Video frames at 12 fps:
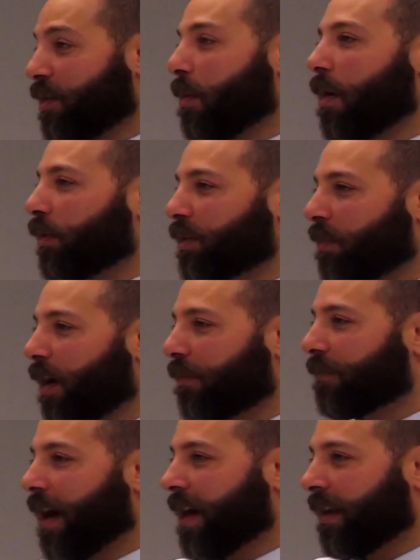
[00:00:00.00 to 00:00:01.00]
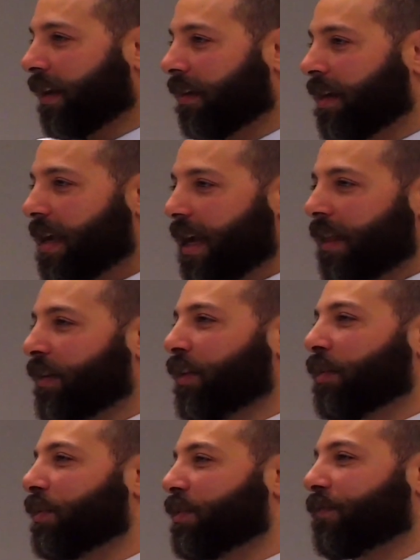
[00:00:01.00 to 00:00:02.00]
no-holds-bar fighting. And the
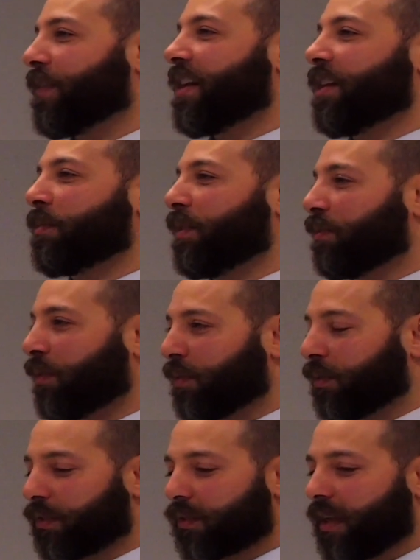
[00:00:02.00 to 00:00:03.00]
other was fighting with rules.